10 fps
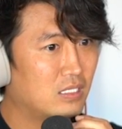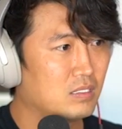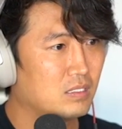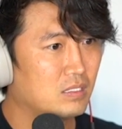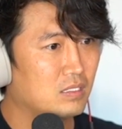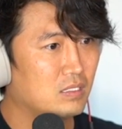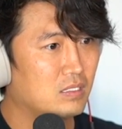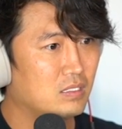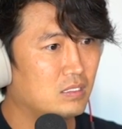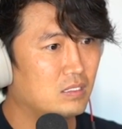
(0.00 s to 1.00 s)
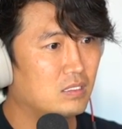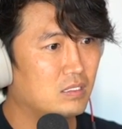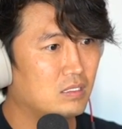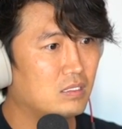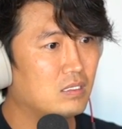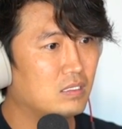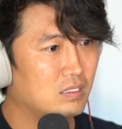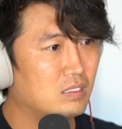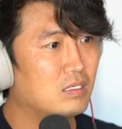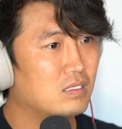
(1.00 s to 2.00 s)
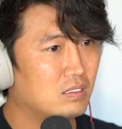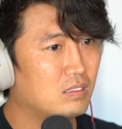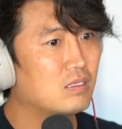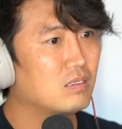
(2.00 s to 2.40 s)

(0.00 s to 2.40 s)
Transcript: (not speaking)